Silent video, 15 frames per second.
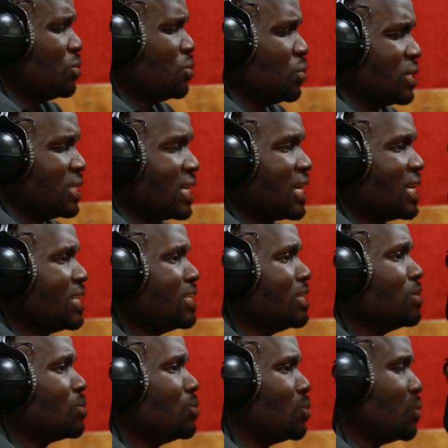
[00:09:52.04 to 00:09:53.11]
Mm. You
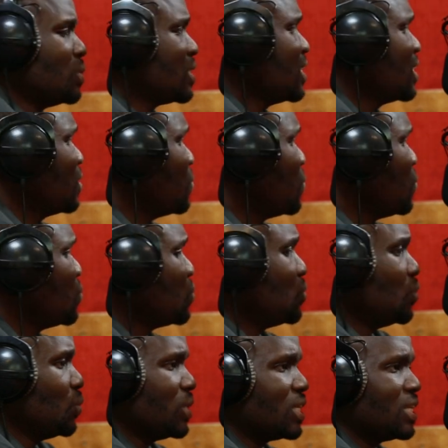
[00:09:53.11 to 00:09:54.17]
get tired, sit back,
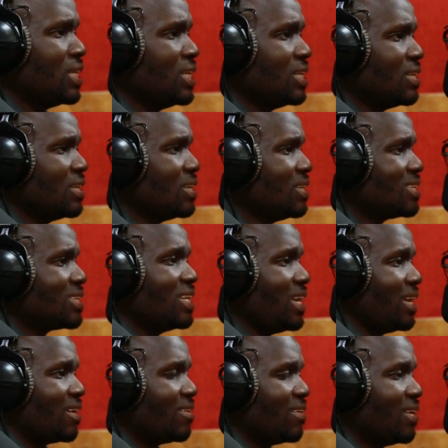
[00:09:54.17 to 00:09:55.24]
and then start complaining
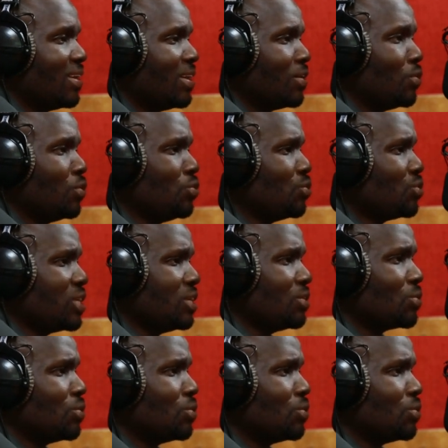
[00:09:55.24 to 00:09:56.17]
about the Kenyan music industry.